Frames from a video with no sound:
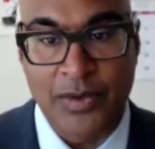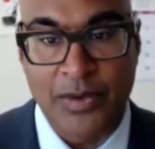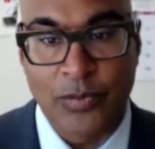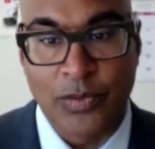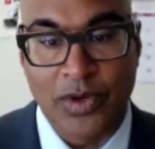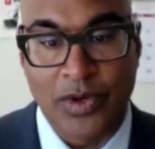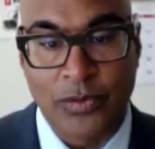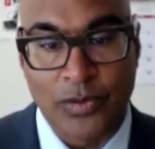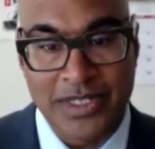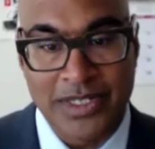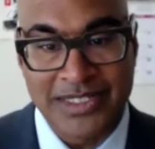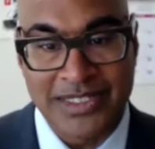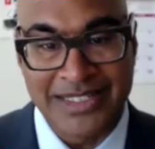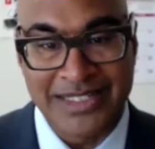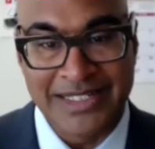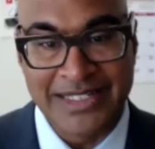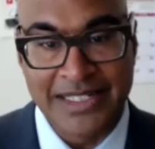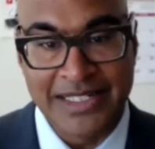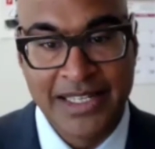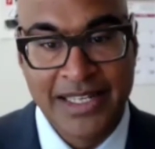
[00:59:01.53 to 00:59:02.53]
And one
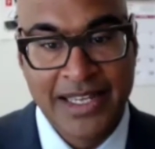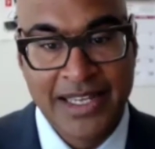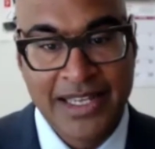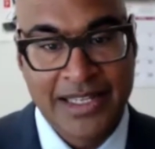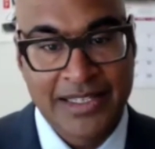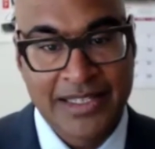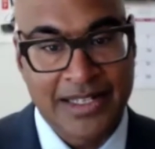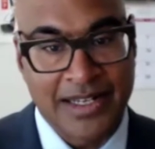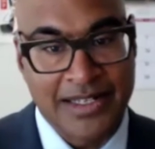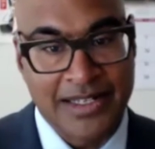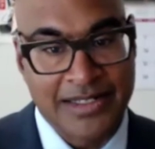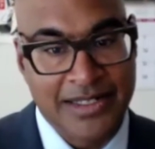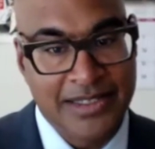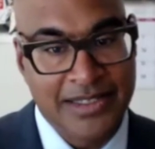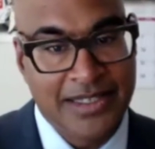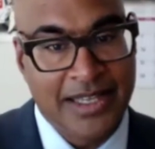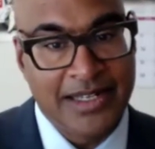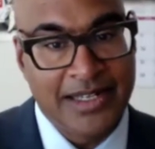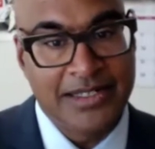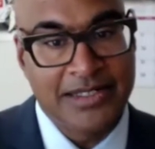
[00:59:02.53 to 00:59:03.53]
reason that I
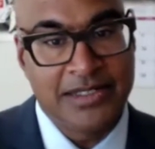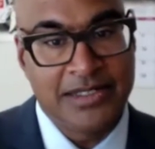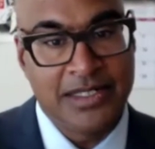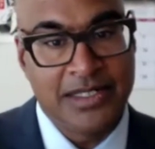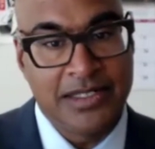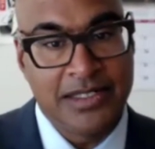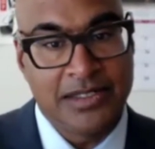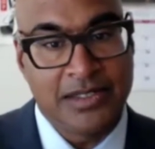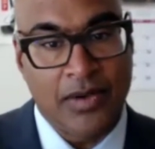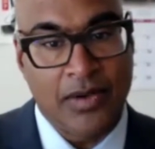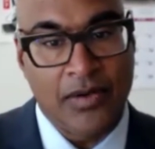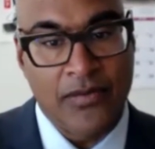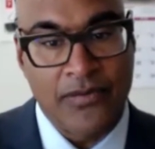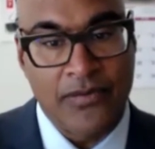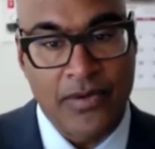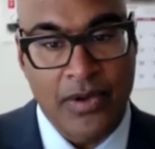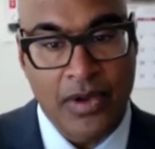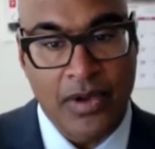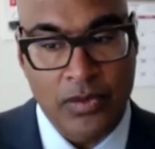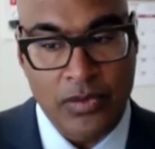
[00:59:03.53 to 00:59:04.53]
did that is she's
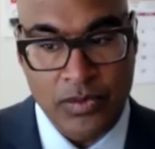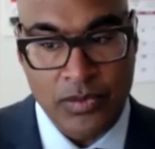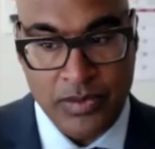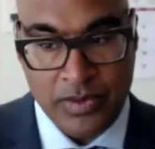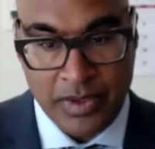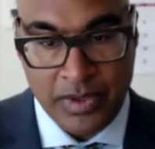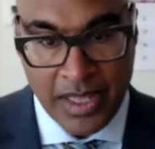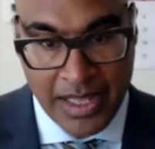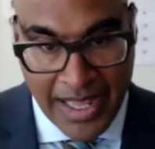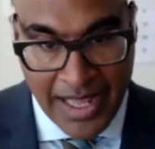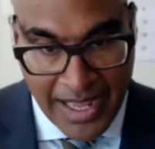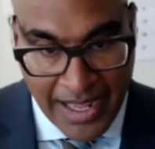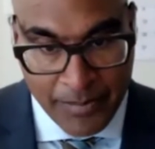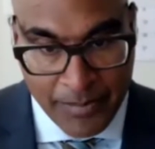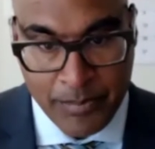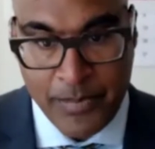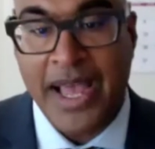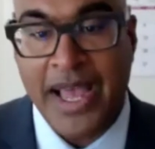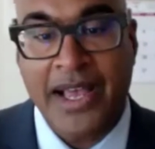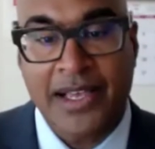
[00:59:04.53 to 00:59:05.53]
a
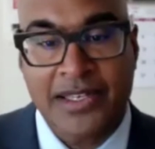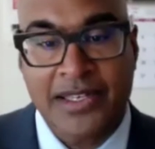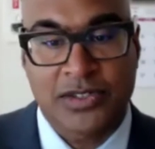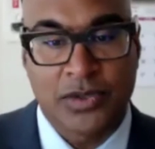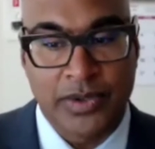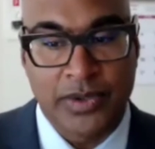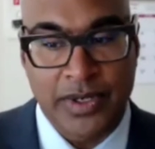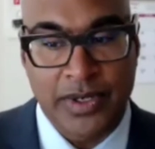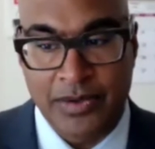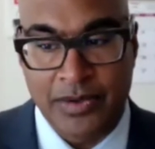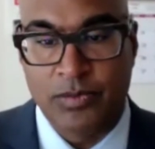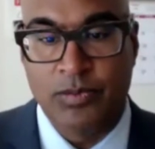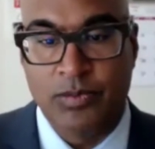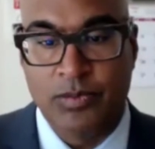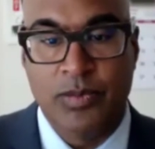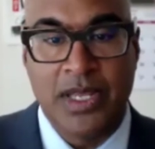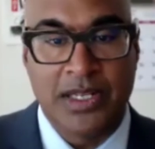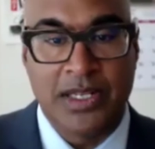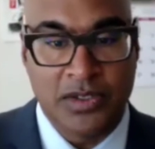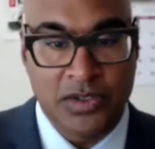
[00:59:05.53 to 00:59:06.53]
master at
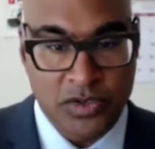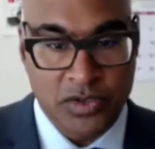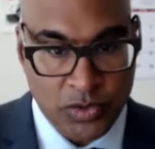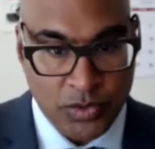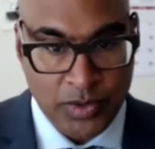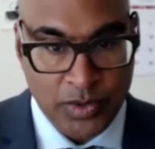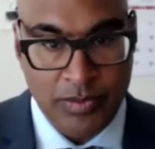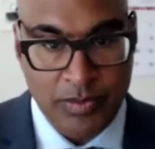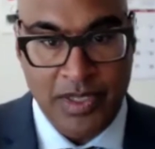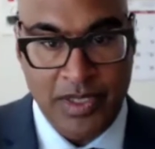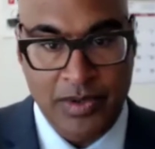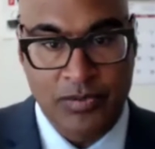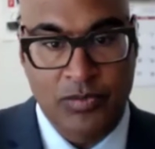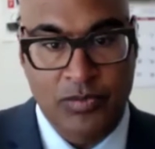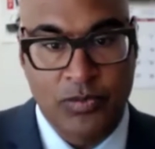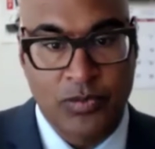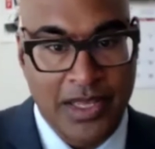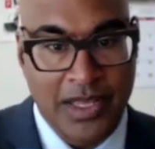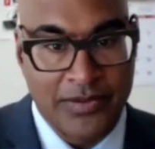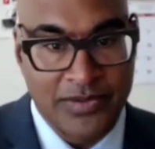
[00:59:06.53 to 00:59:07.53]
making sure that
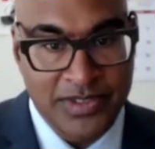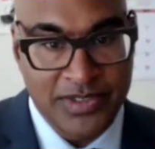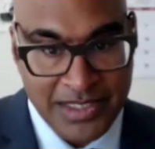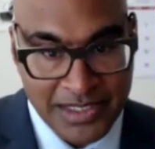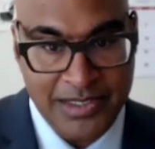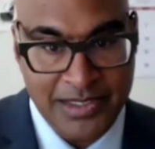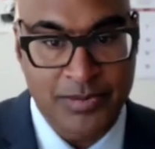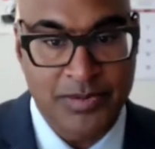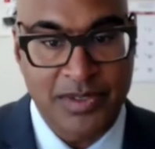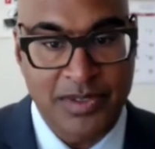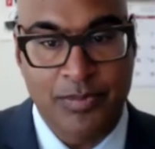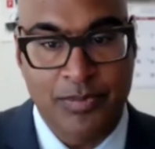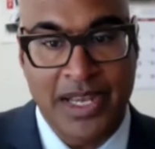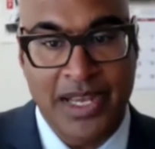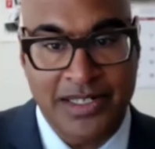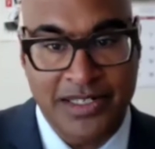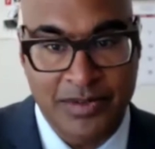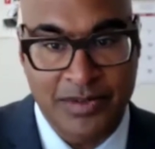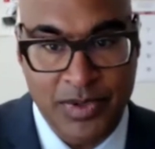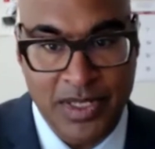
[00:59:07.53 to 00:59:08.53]
we have systems
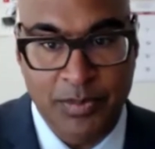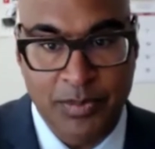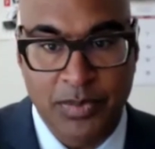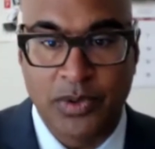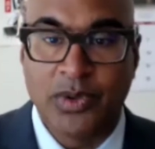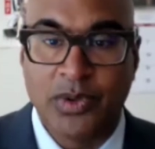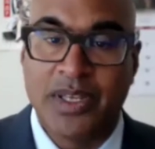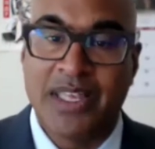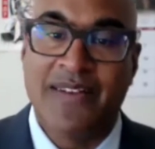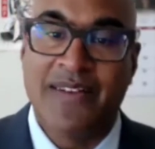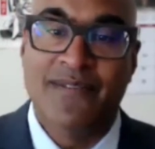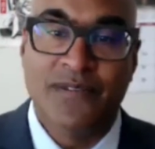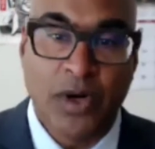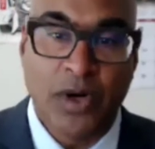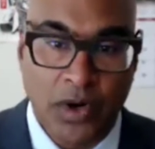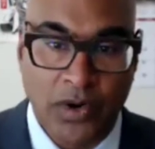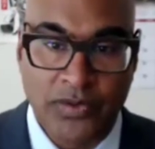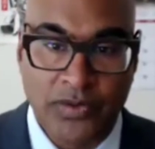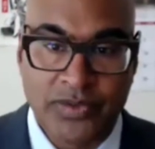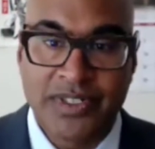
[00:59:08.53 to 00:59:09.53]
impacted people
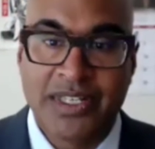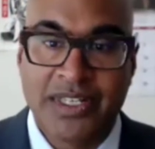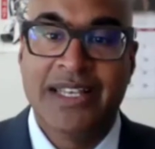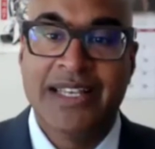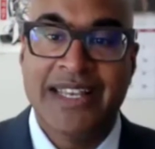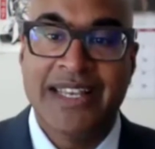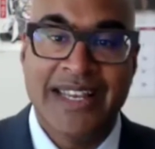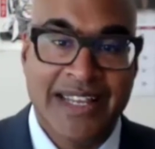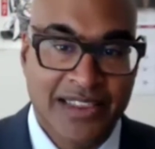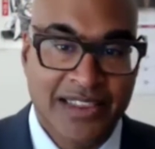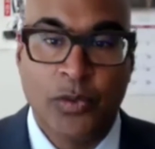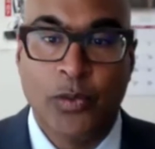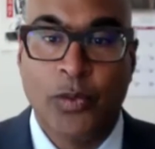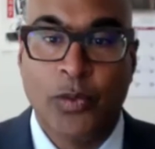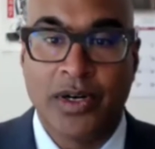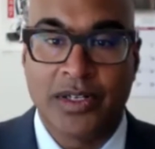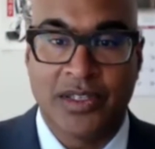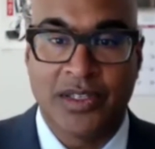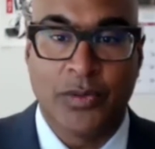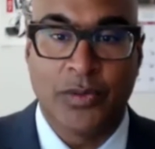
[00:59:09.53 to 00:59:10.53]
involved in the
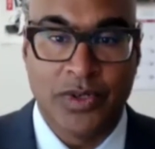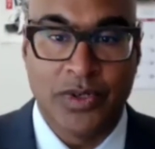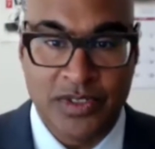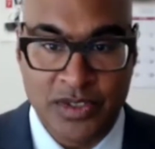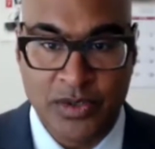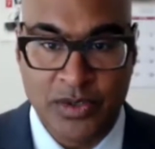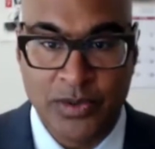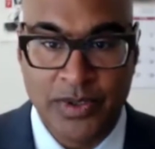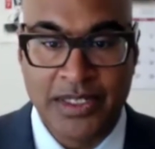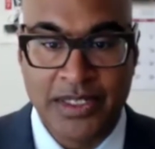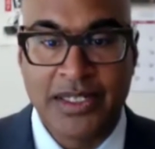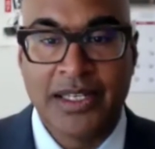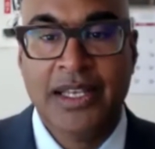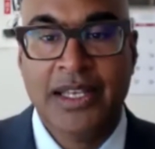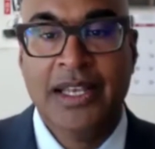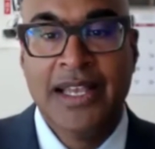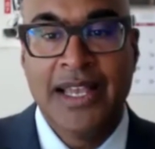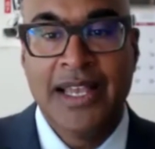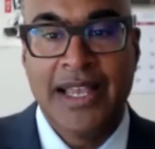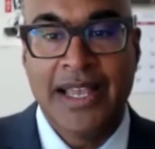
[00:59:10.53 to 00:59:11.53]
work that we're doing
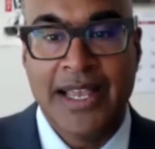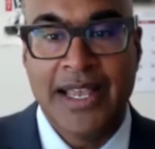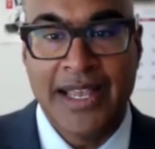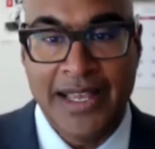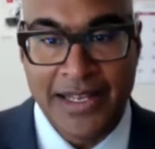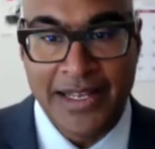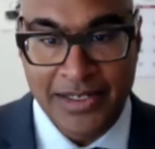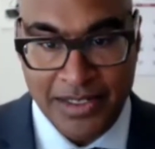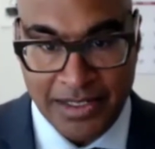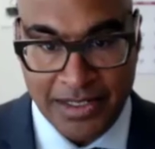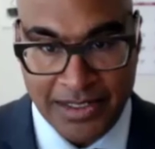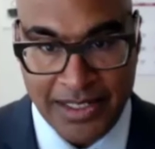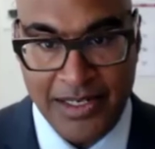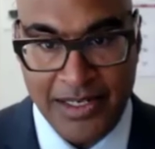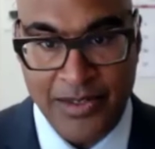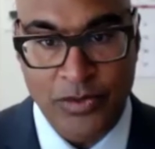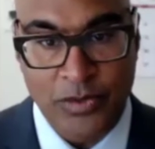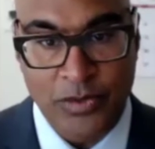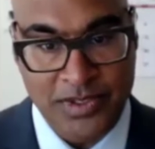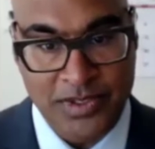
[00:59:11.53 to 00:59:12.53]
and
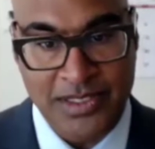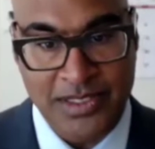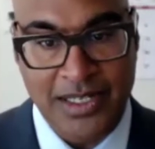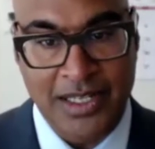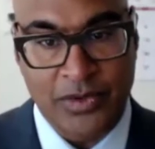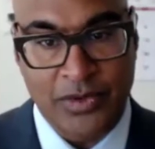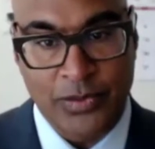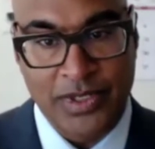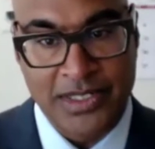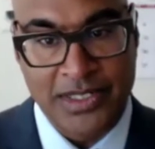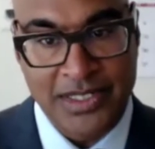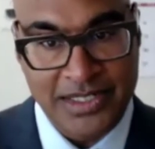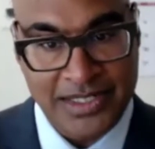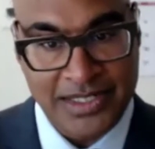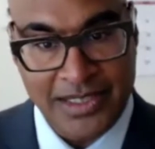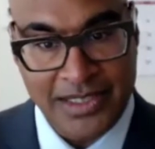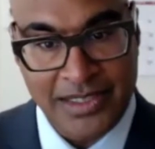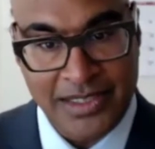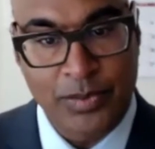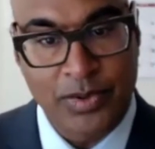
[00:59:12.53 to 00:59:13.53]
getting groups together. We just
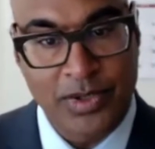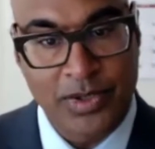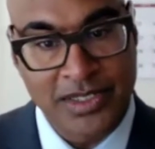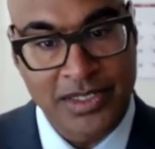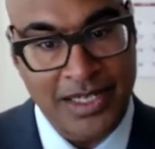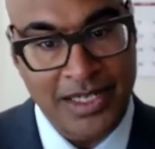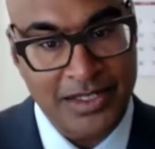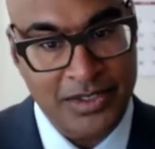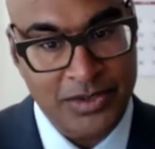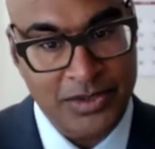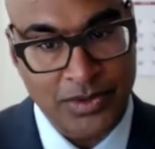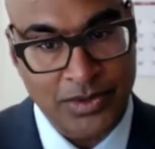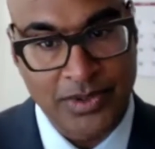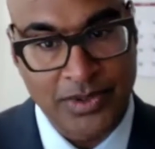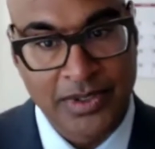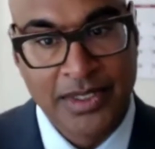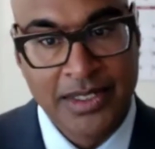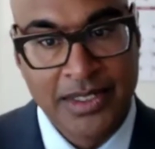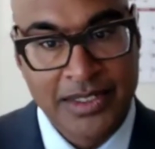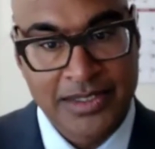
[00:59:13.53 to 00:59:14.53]
had the
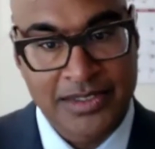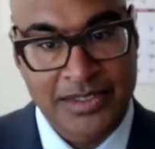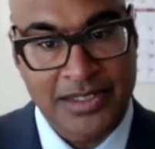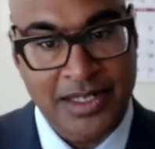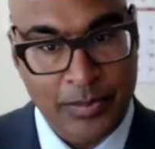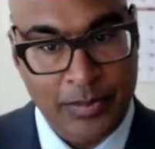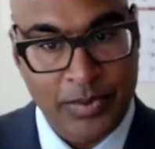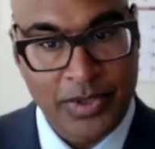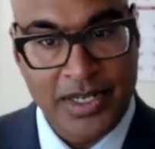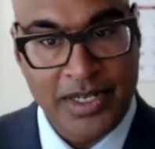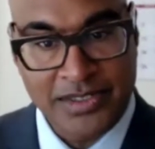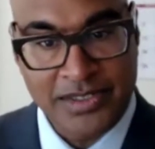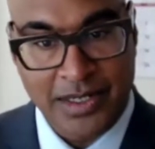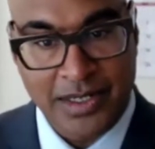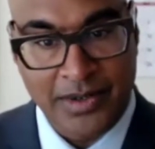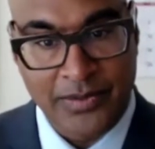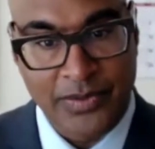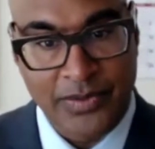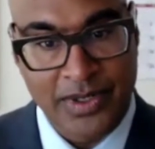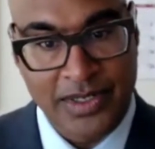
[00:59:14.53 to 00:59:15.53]
pretextual stop press
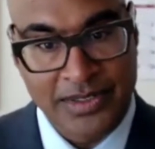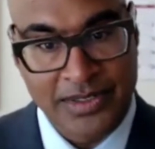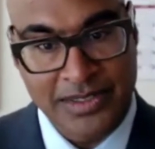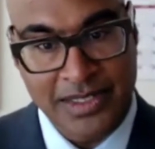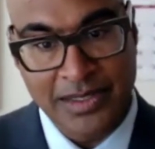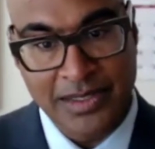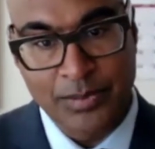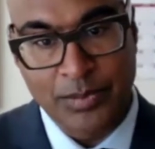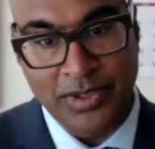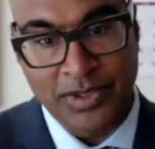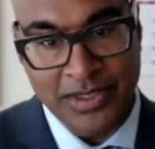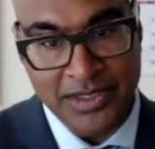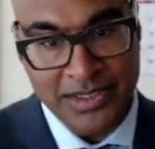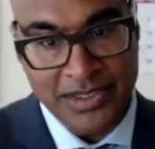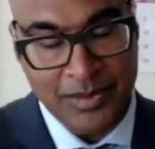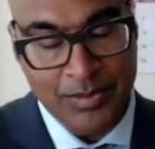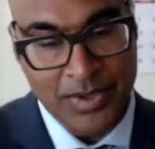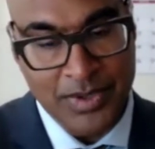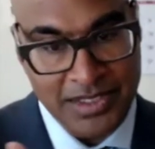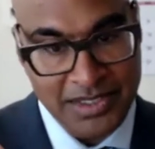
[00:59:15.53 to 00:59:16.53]
conference and the police
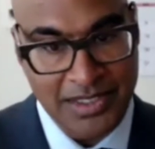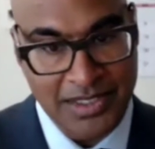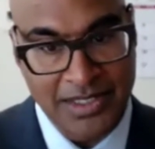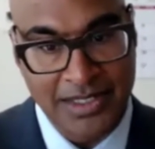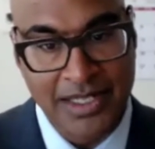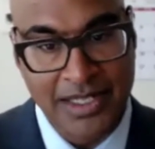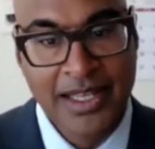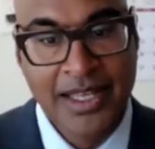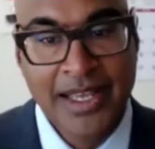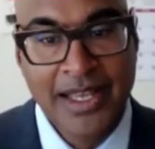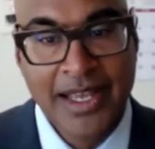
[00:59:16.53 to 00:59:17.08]
commission